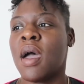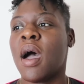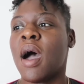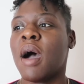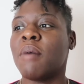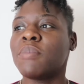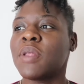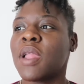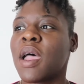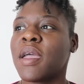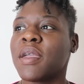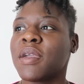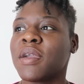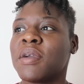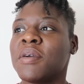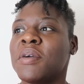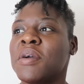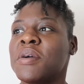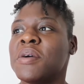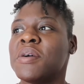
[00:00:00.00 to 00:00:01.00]
I'm
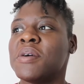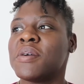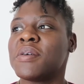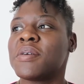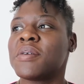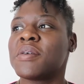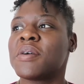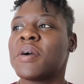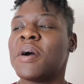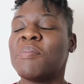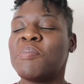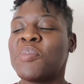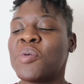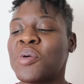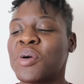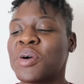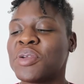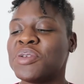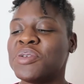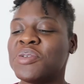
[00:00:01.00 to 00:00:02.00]
like,
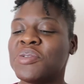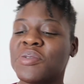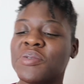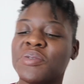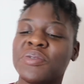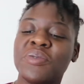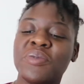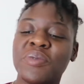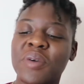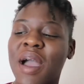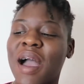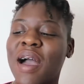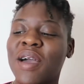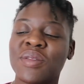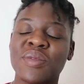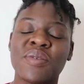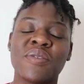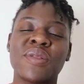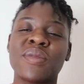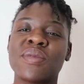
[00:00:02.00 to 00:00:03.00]
come on, you
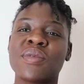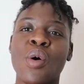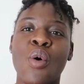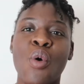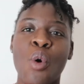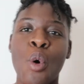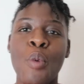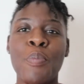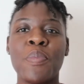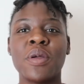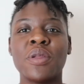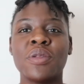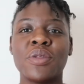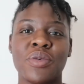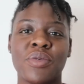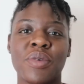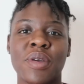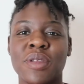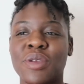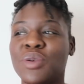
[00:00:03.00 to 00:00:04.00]
guys are so open
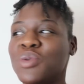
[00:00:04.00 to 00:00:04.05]
to it.